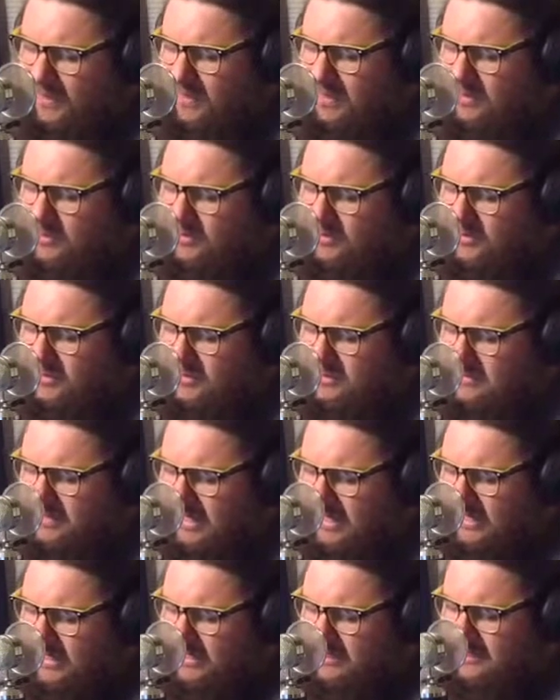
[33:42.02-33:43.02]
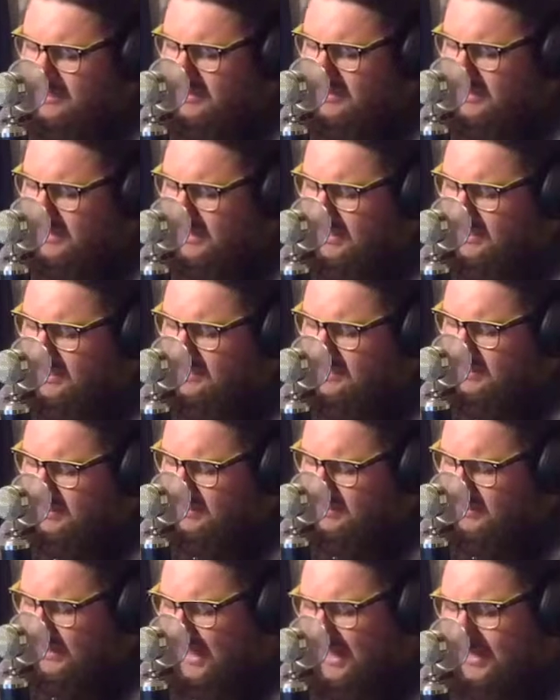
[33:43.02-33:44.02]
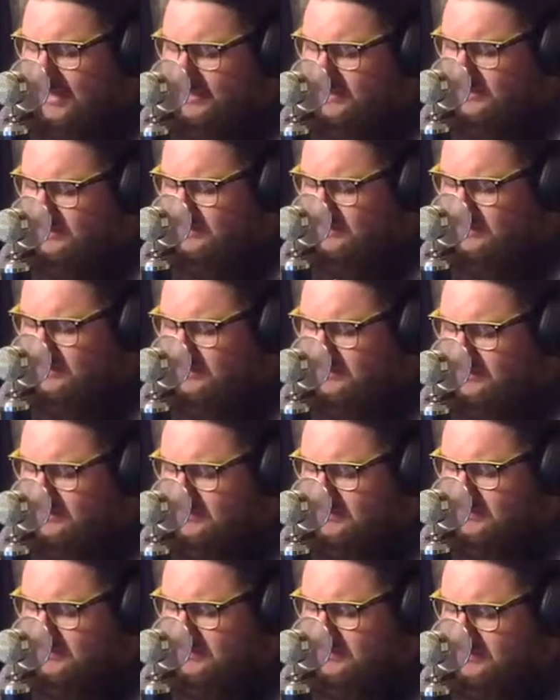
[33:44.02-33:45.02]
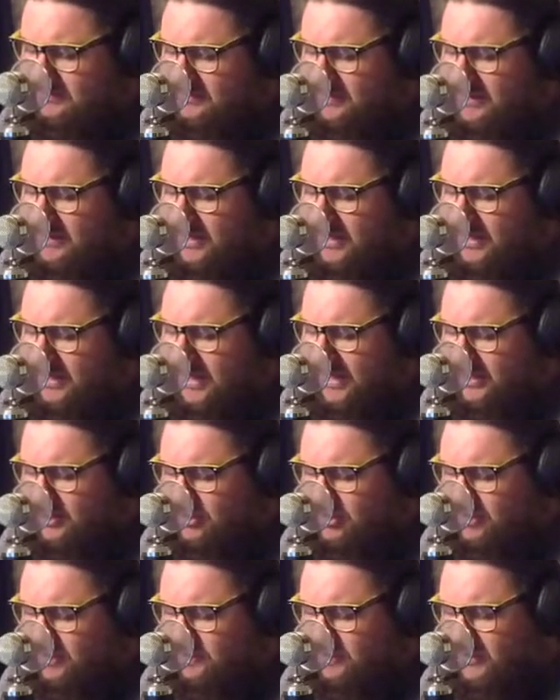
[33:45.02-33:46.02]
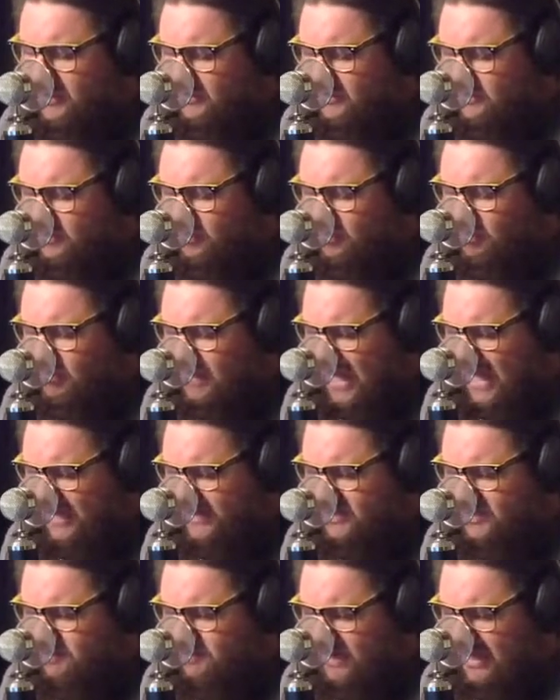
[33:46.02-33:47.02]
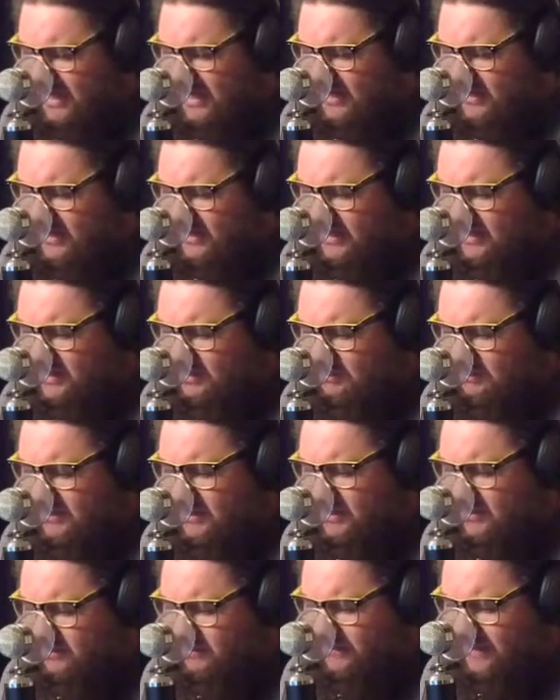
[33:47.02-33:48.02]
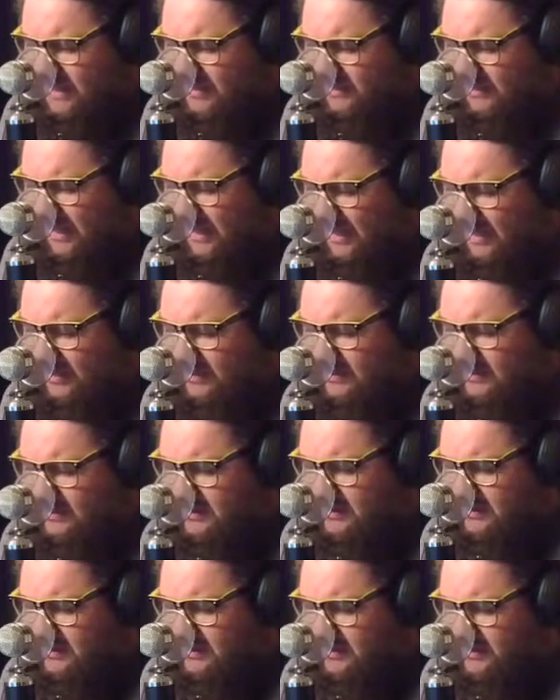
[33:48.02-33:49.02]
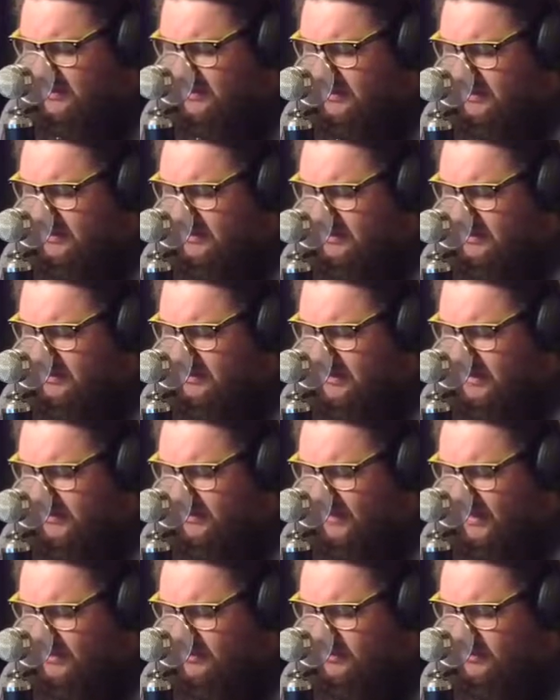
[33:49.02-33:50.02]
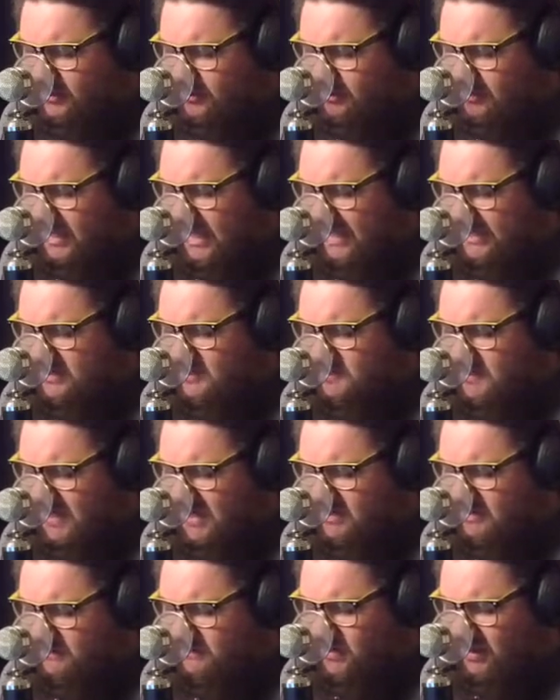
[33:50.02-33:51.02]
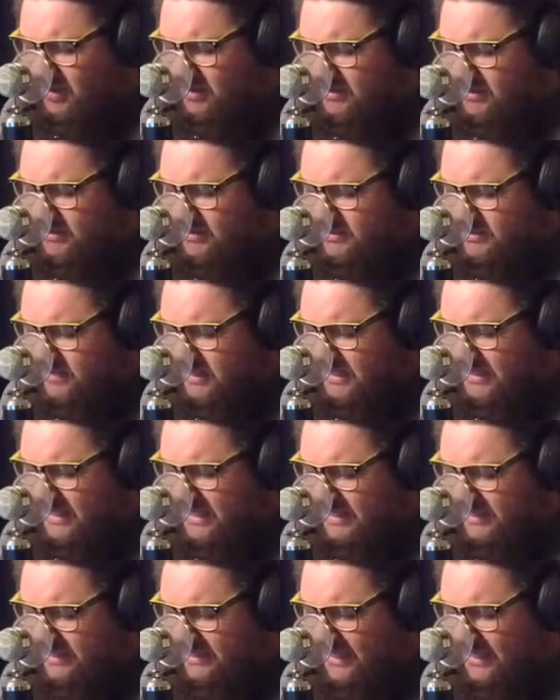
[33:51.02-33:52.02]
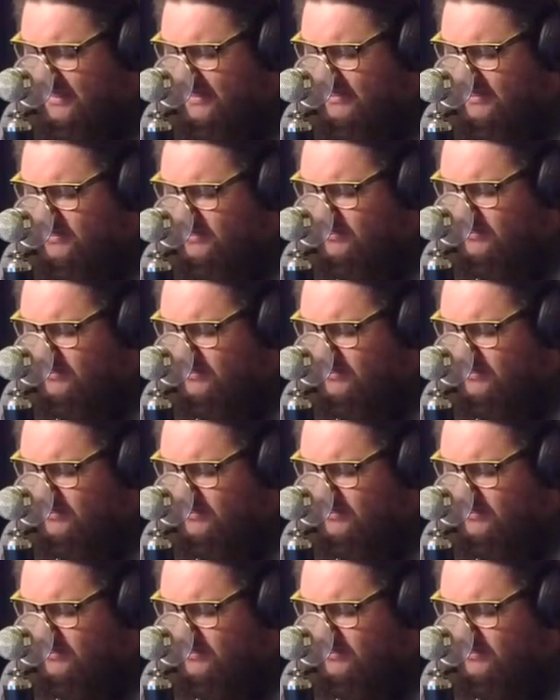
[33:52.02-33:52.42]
you can take a light and you can put a little black speck in the middle of that light. And that little black speck of darkness in that light